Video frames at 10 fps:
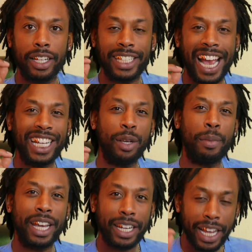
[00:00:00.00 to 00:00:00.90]

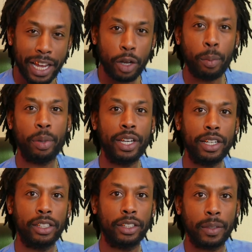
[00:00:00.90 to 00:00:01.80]
TinyMan
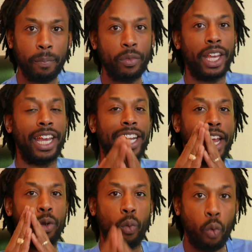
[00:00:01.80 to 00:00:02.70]
LPs, and
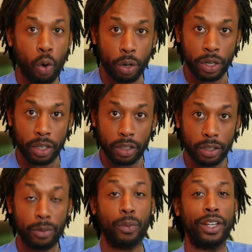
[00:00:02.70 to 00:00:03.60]
a warning
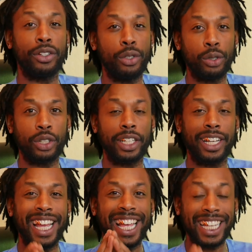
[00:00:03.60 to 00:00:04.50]
when
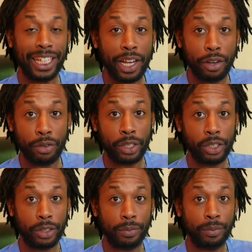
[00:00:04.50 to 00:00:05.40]
using leverage.